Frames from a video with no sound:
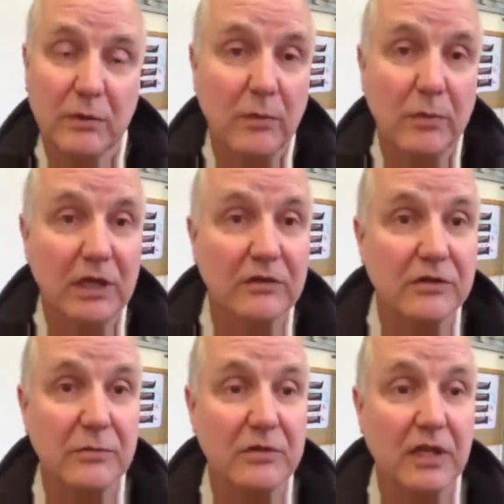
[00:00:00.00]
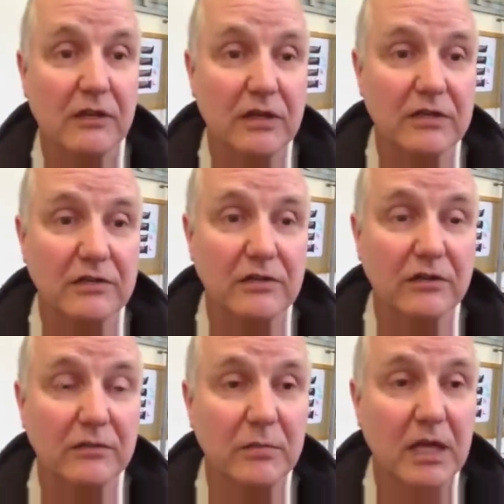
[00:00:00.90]
People print Christmas decorations
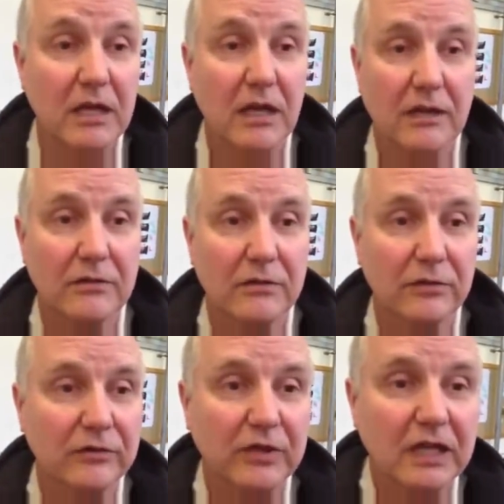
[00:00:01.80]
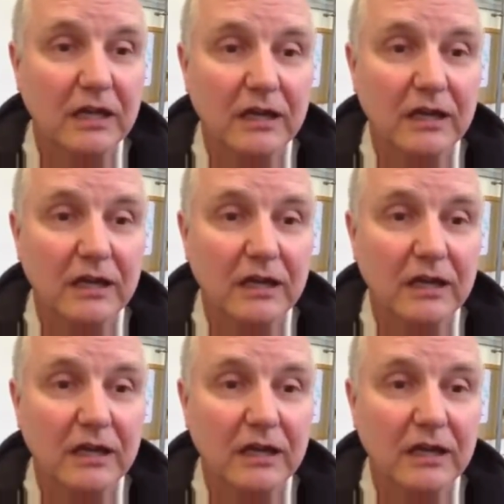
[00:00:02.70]
on them, and of course,